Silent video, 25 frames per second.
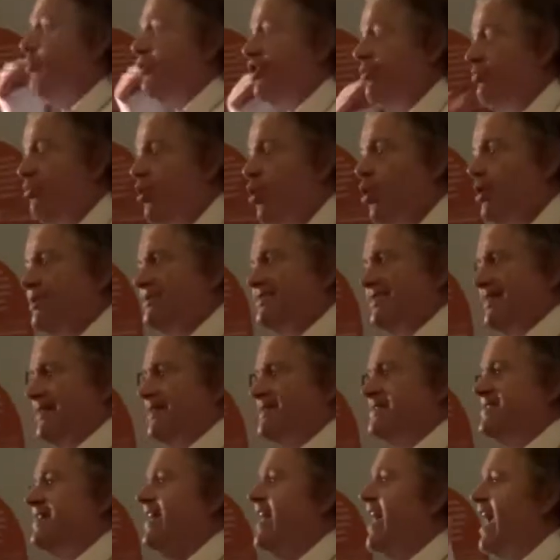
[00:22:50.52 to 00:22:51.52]
But the point
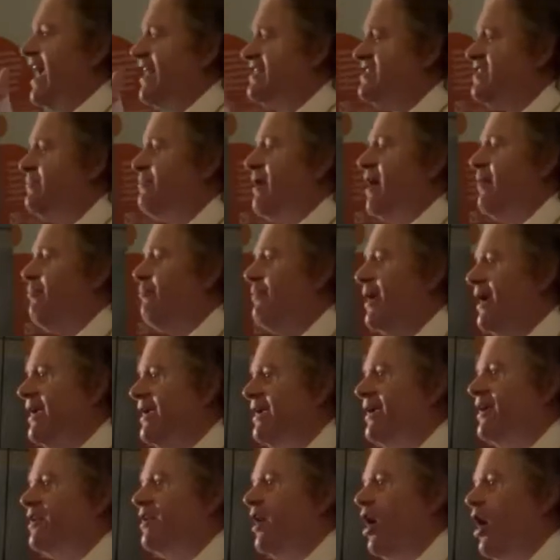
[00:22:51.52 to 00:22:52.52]
is, it's about
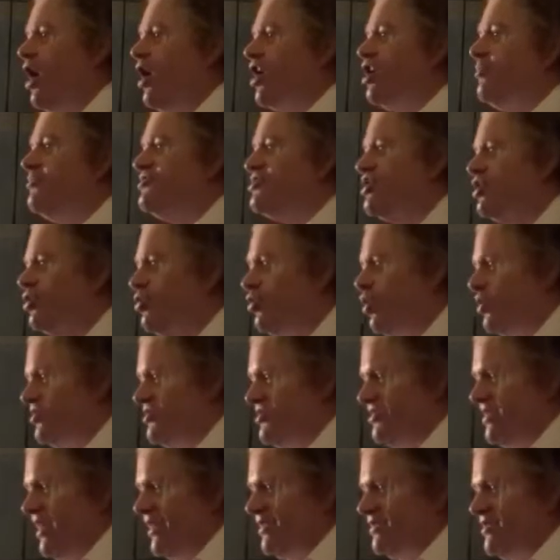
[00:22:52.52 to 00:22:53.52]
making an argument across
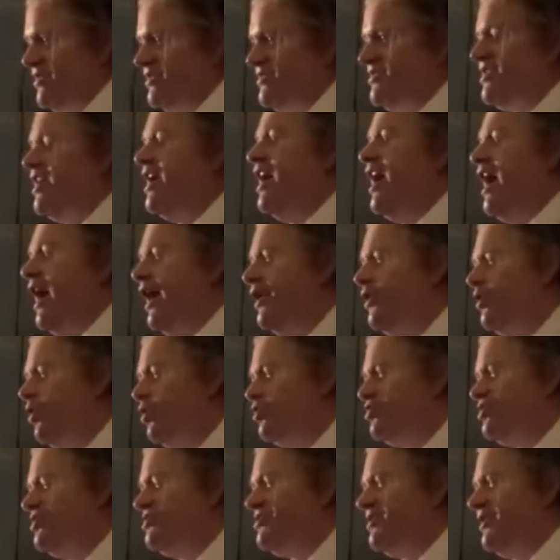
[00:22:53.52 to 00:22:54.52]
sectors and
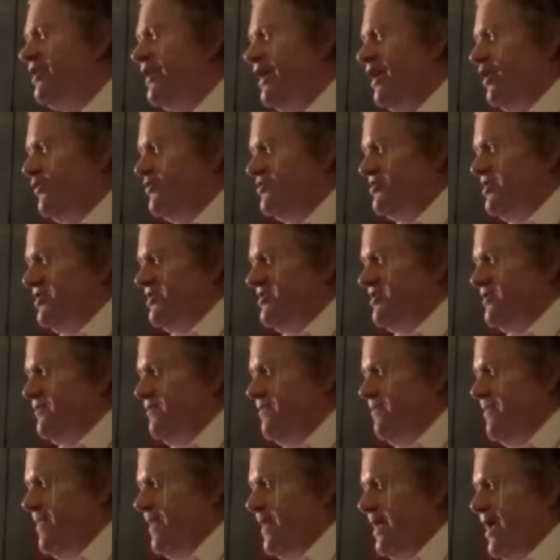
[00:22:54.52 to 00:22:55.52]
not just to the health system,